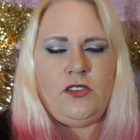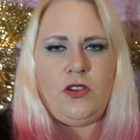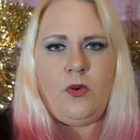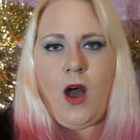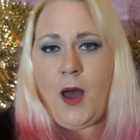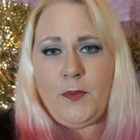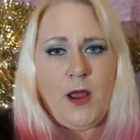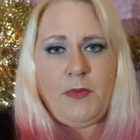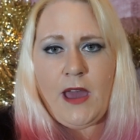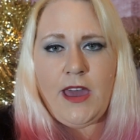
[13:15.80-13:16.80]
to hop
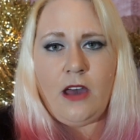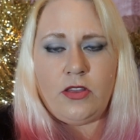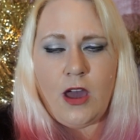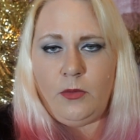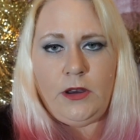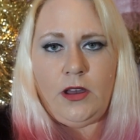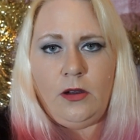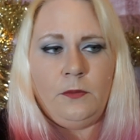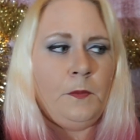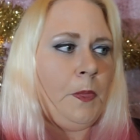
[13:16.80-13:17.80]
right back out that
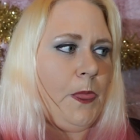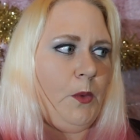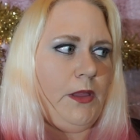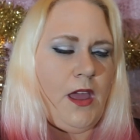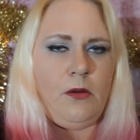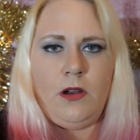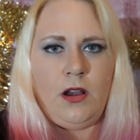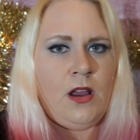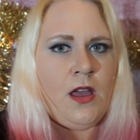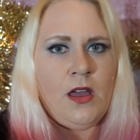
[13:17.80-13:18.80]
window when they
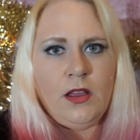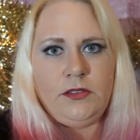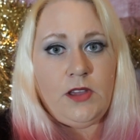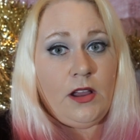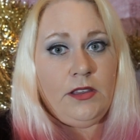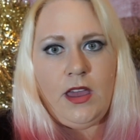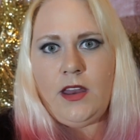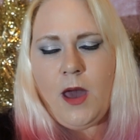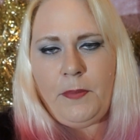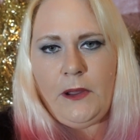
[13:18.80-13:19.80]
were done
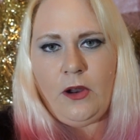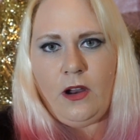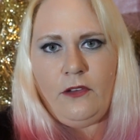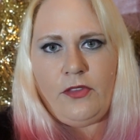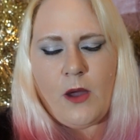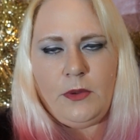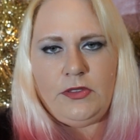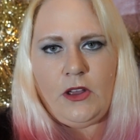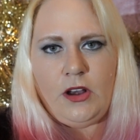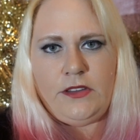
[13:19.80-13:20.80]
kidnapping her, if that
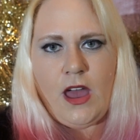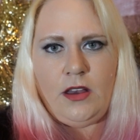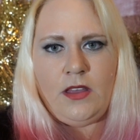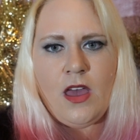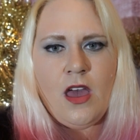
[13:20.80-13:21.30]
was their intent.